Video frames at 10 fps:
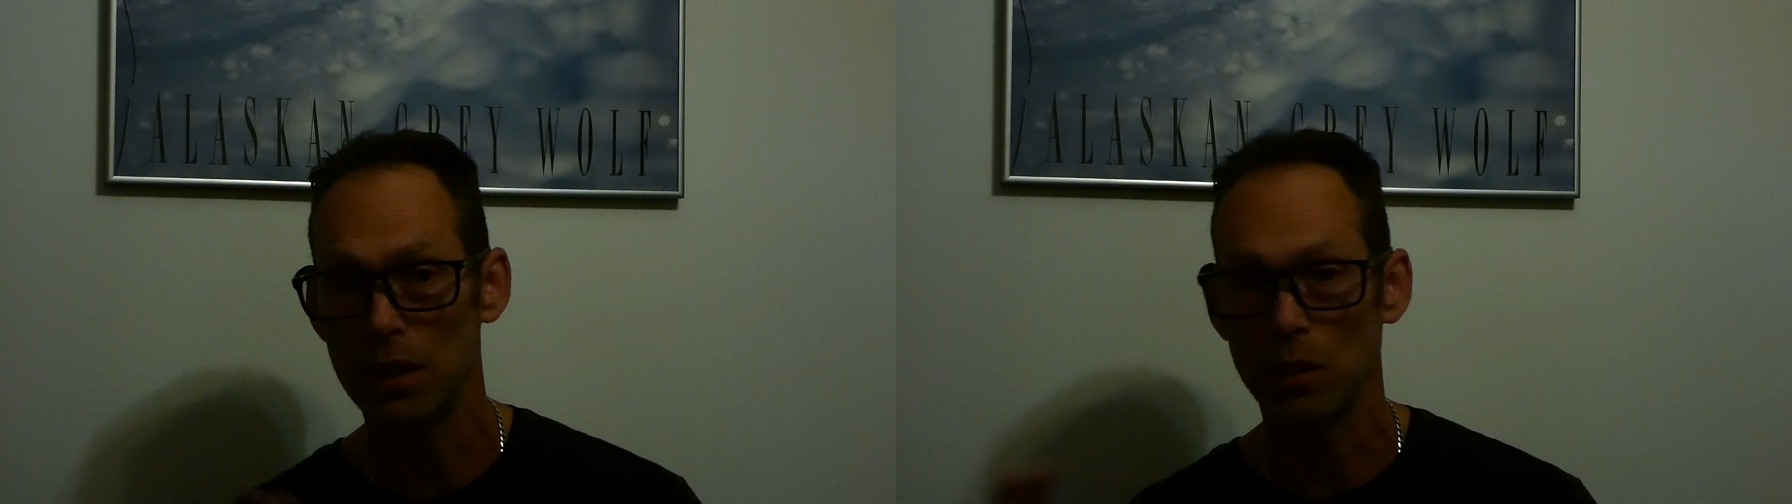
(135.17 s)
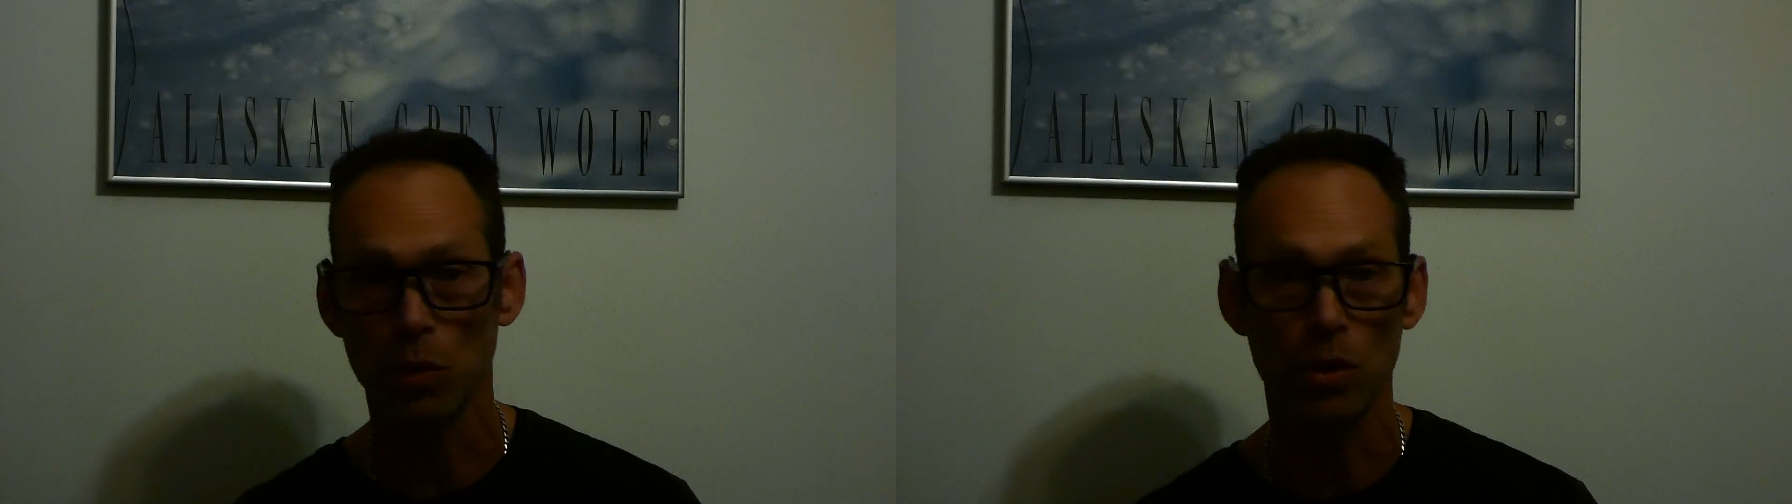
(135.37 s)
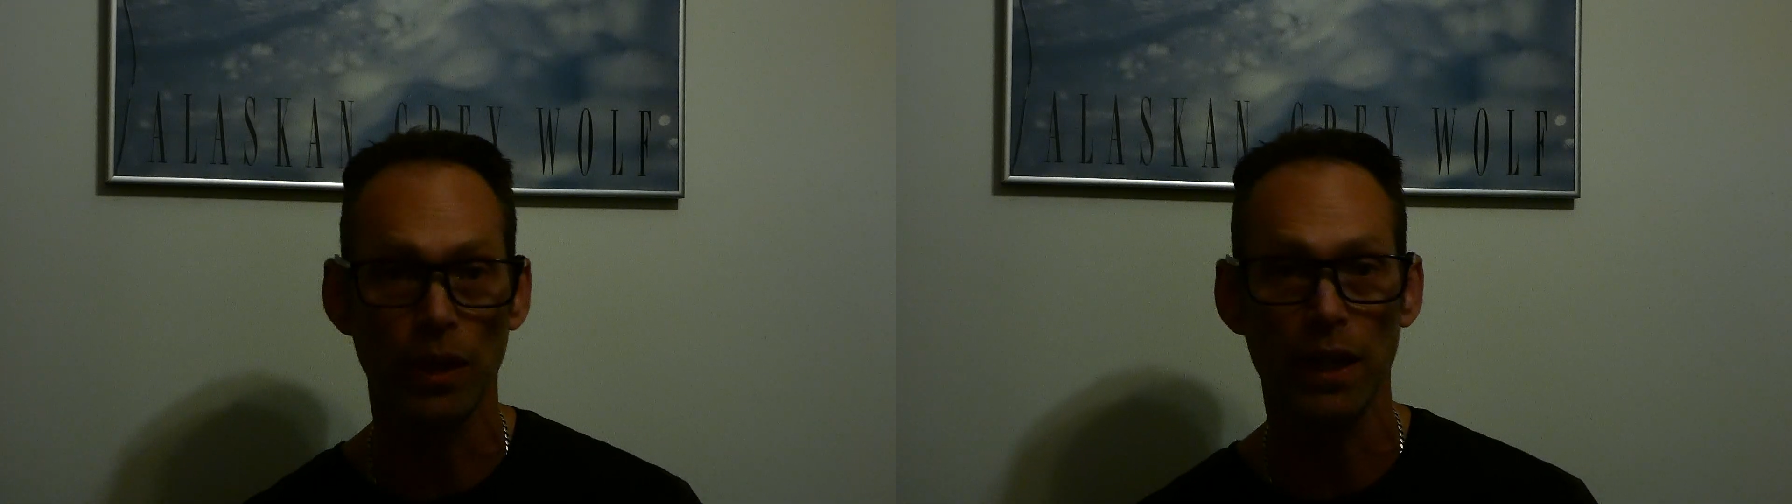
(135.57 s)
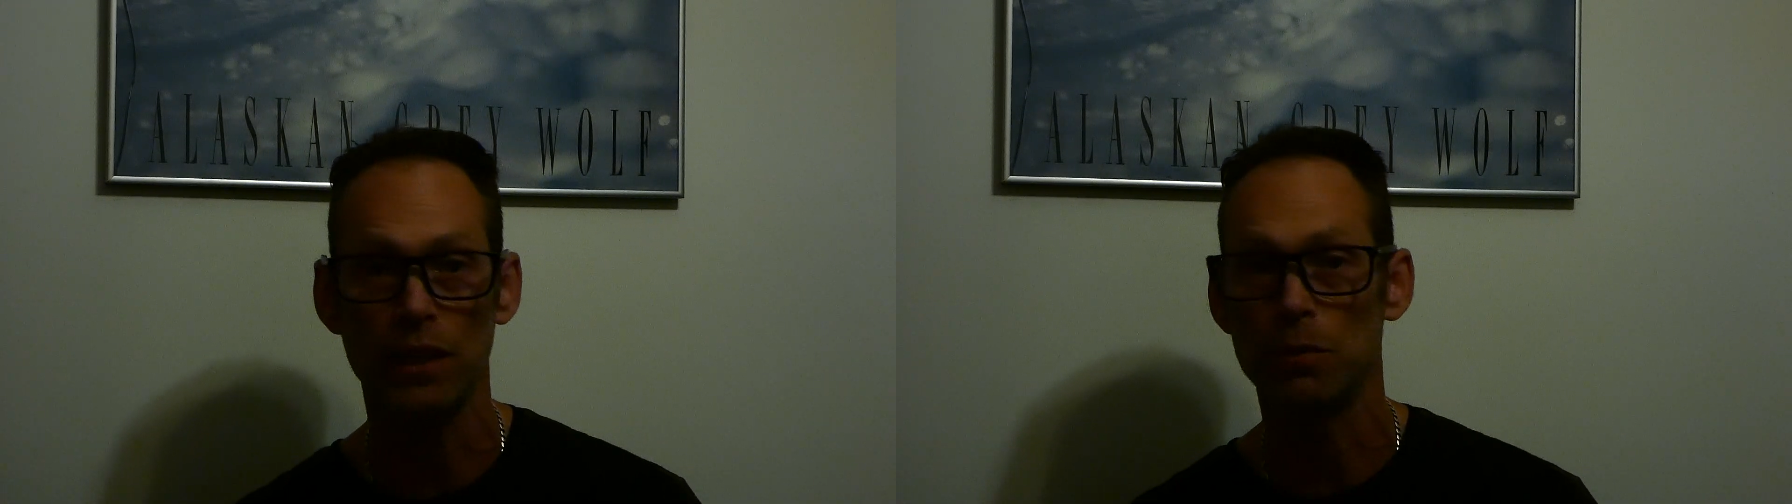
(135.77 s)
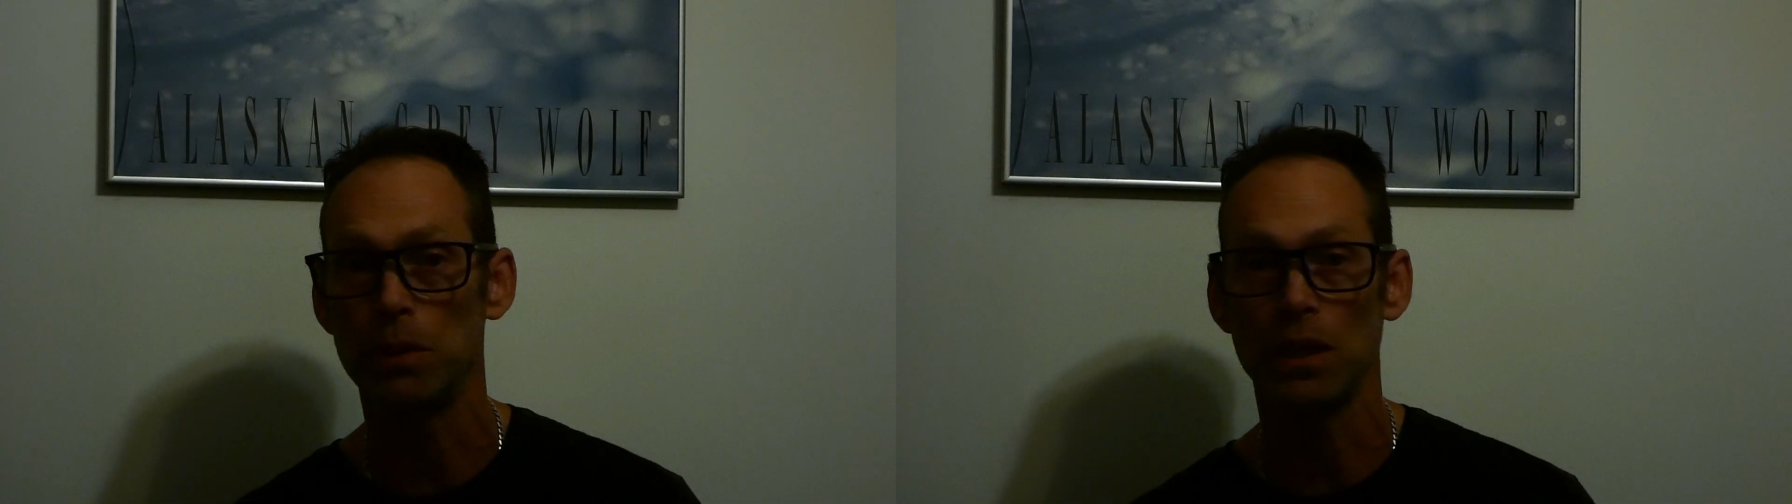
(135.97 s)
the world
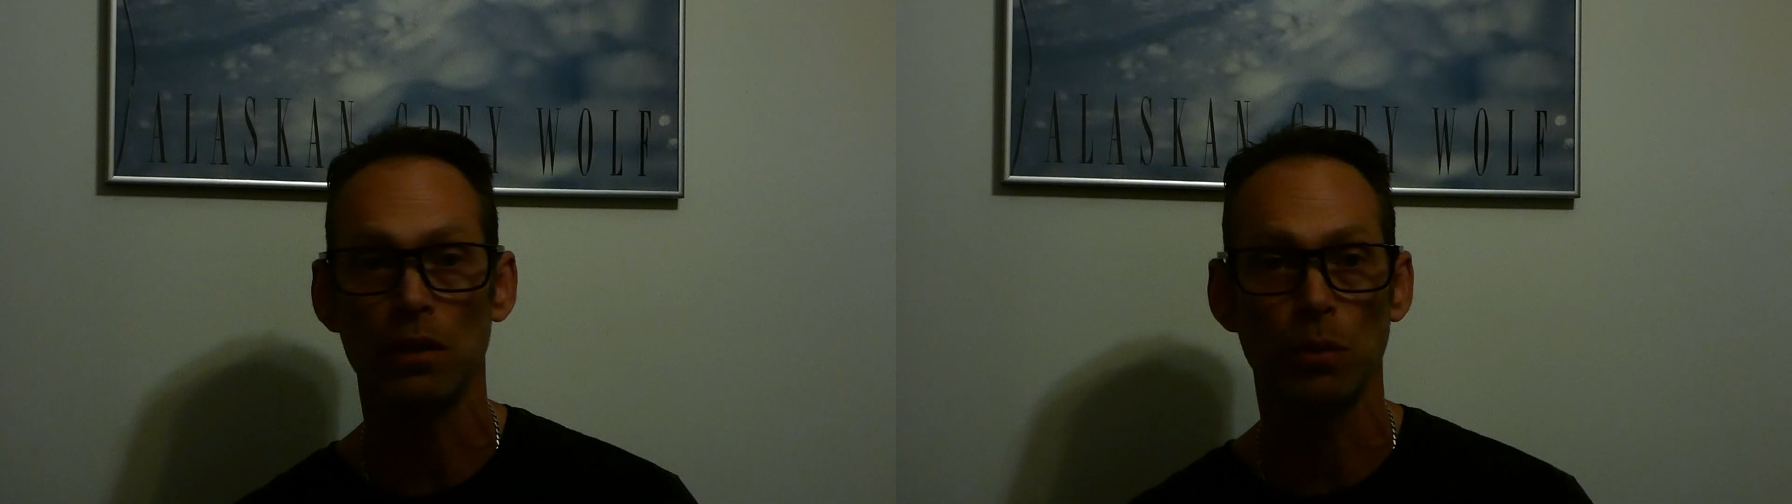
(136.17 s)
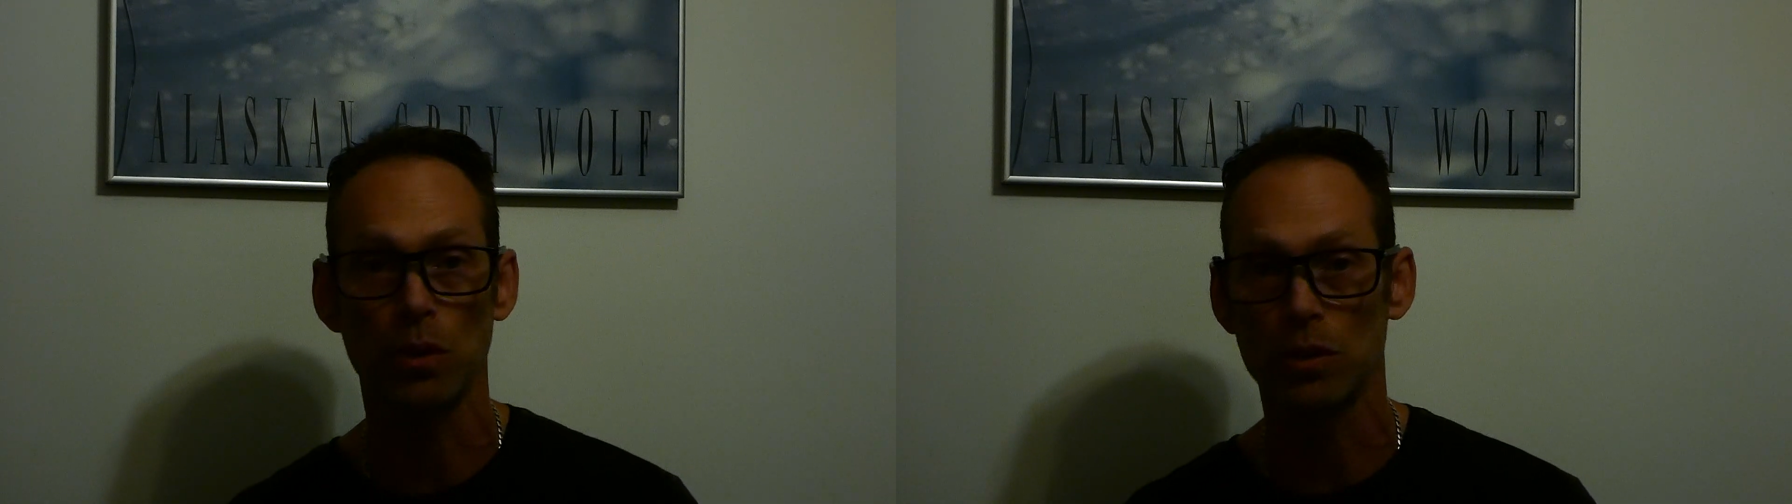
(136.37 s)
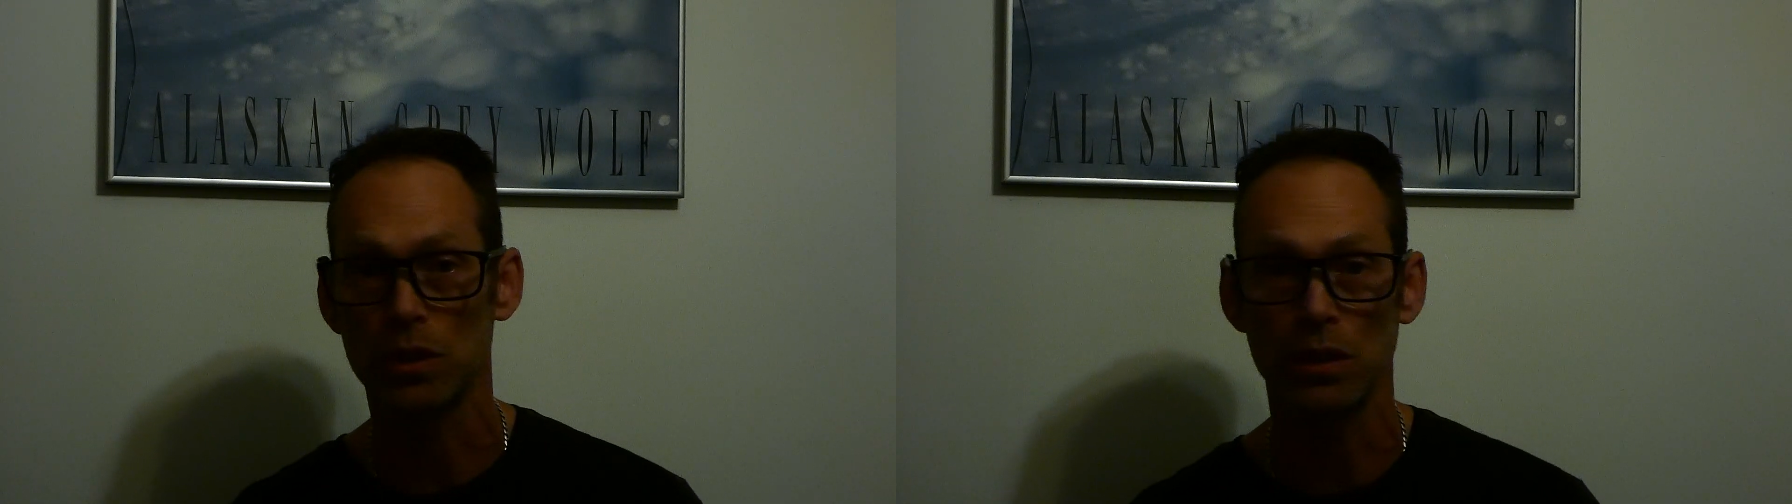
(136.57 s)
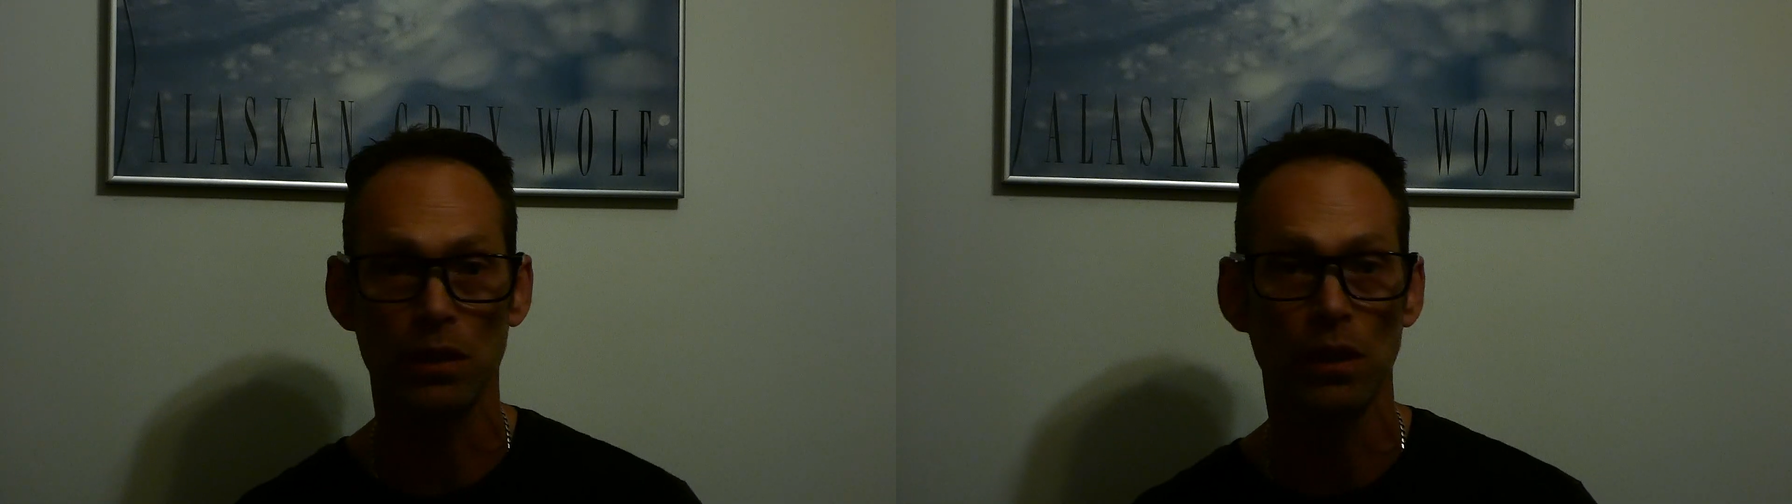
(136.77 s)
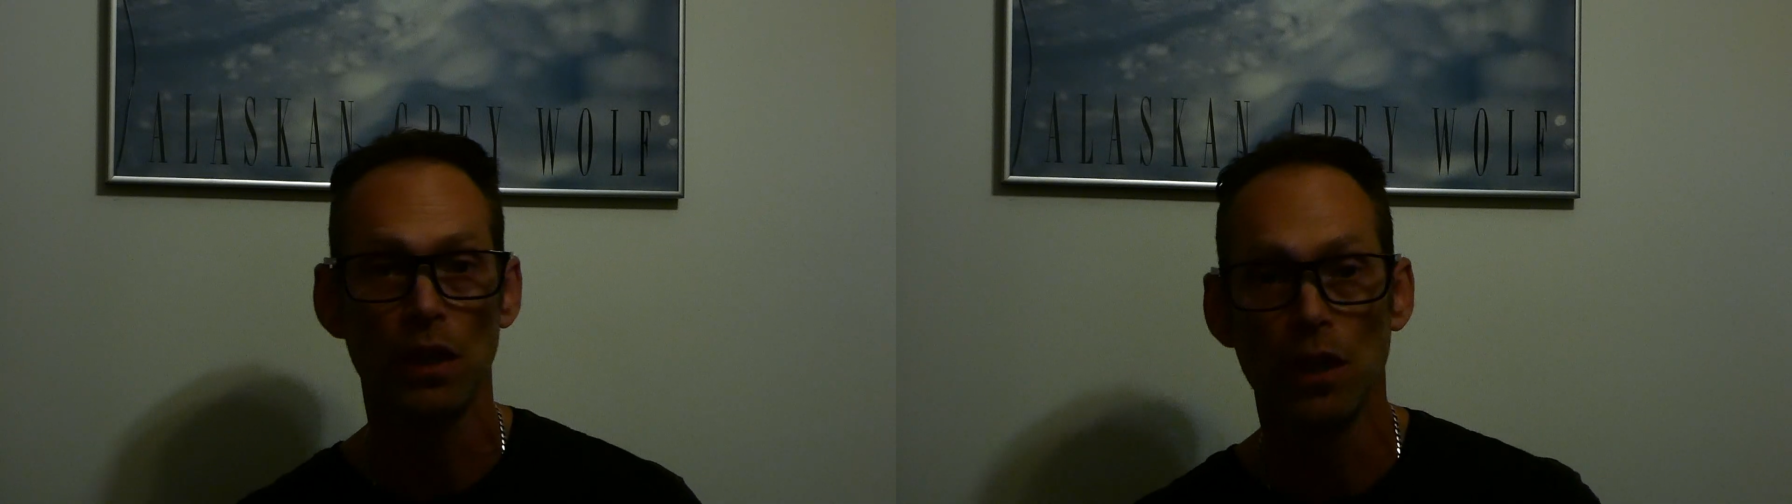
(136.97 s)
hates me, the world's
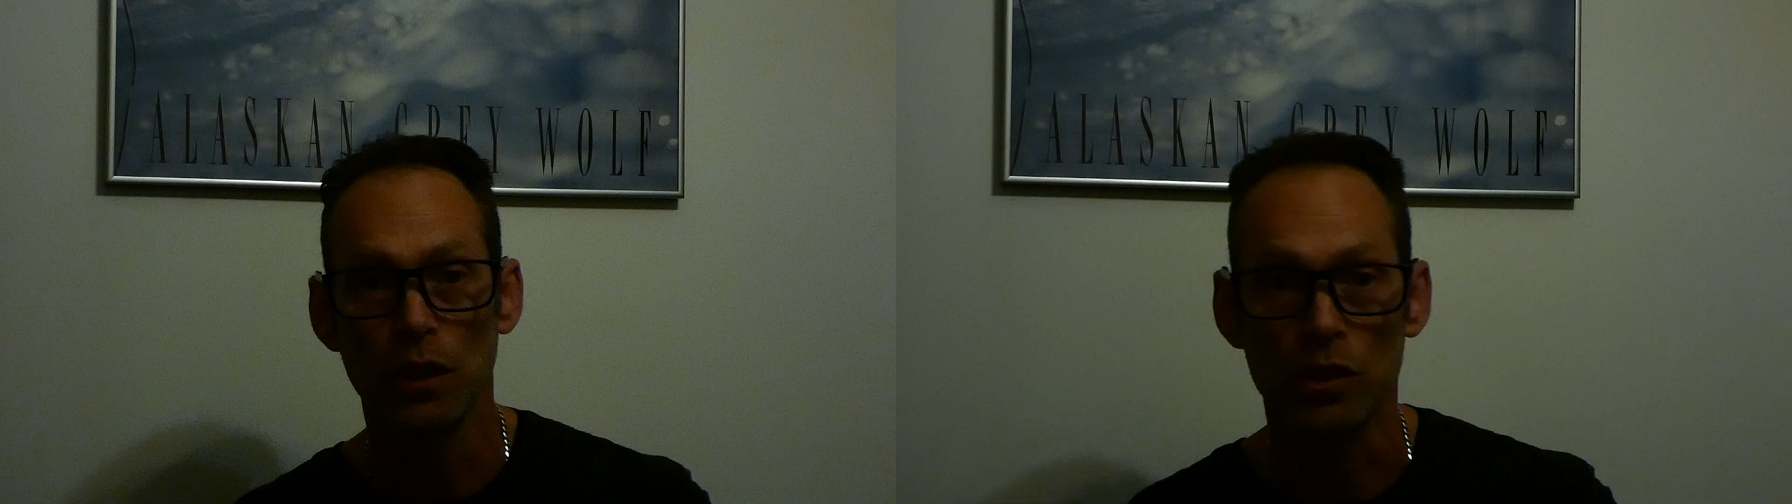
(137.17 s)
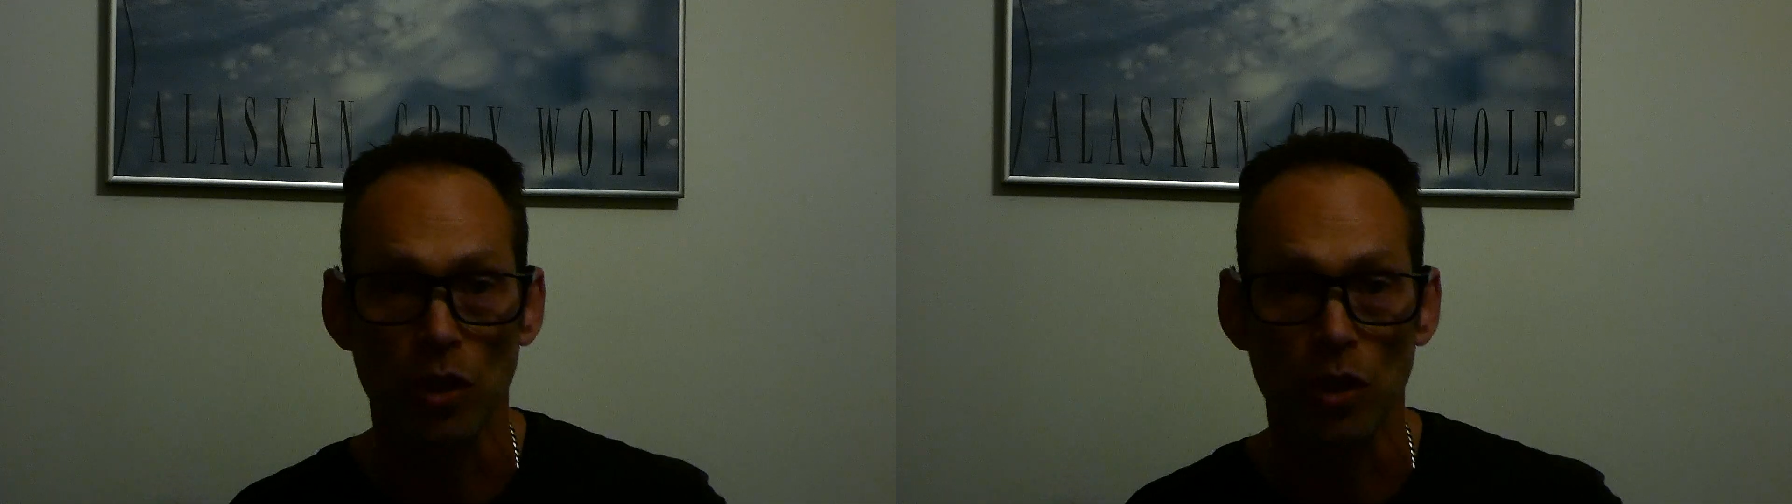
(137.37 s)
just